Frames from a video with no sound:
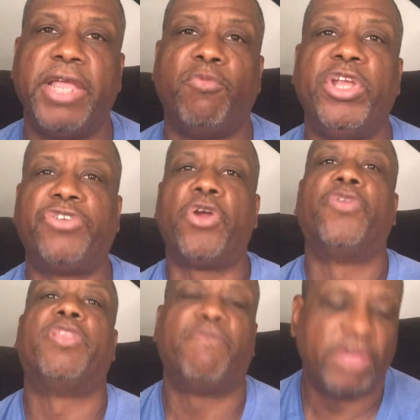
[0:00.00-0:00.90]
and
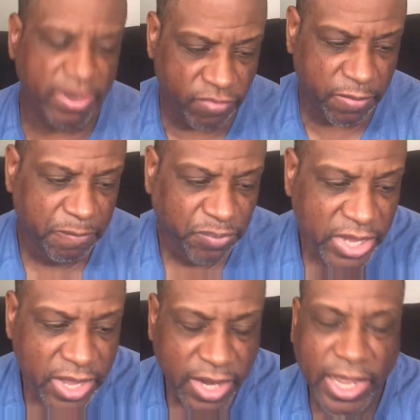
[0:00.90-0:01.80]
return the favor.
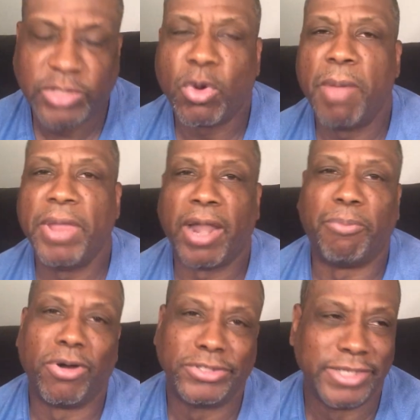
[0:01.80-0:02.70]
That's why I'm not a
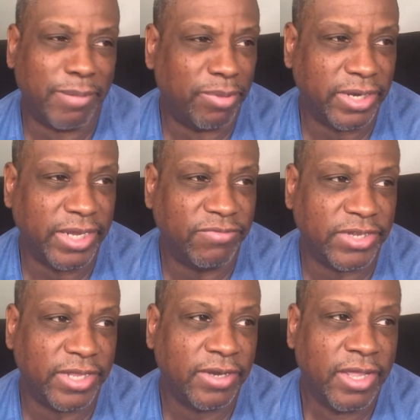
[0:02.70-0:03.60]
person that believes
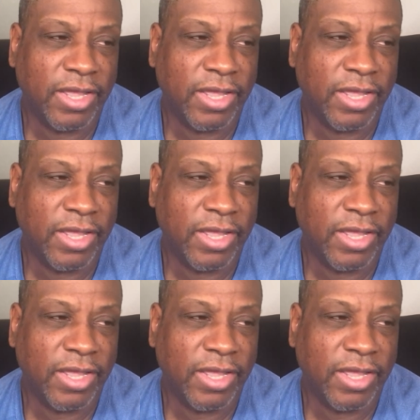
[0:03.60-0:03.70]
in,